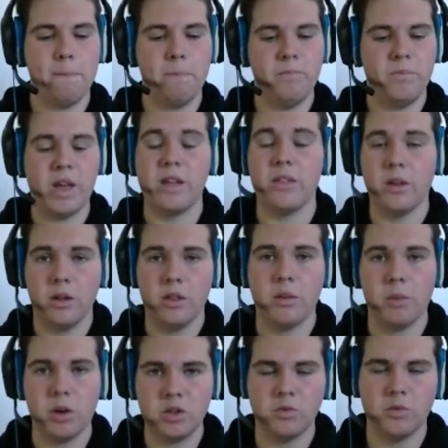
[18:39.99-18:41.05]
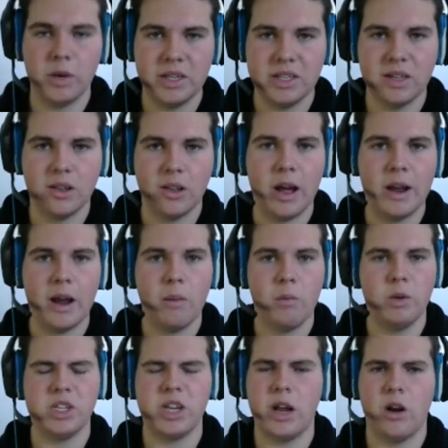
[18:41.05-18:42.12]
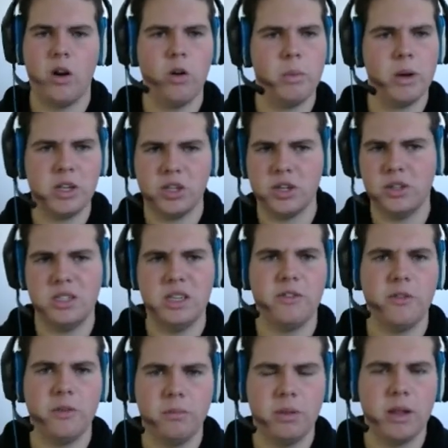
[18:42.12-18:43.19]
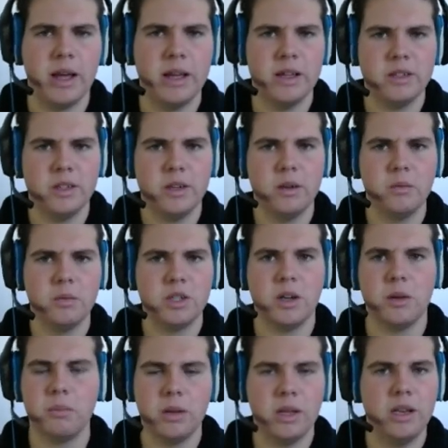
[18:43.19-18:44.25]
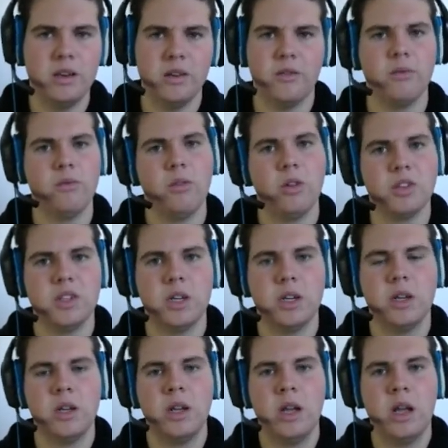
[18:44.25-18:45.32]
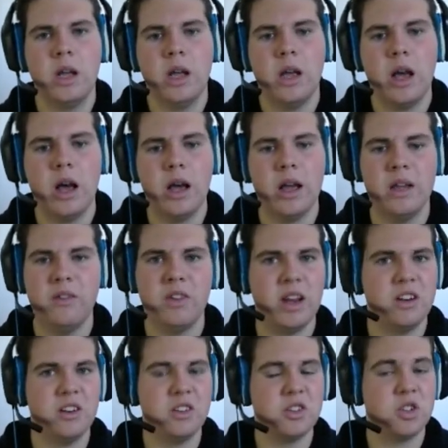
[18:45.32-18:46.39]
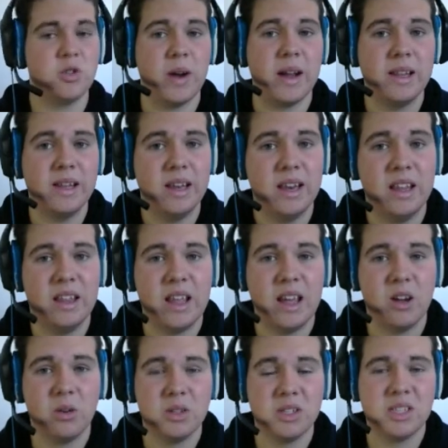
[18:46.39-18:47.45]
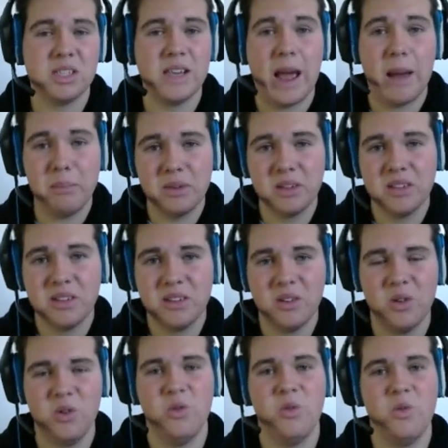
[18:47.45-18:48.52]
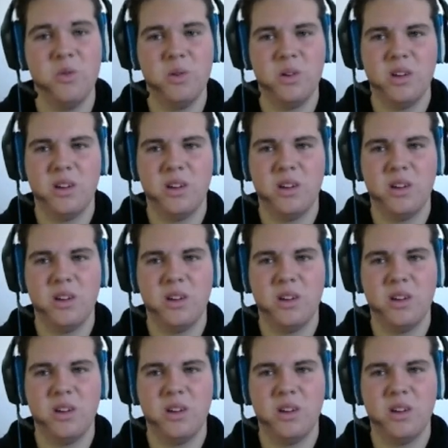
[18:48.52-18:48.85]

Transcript: yeah, the most recent lineup, which had a whole bunch of different players, it was a completely different roster. Even had an Australian in there called Snapped, who,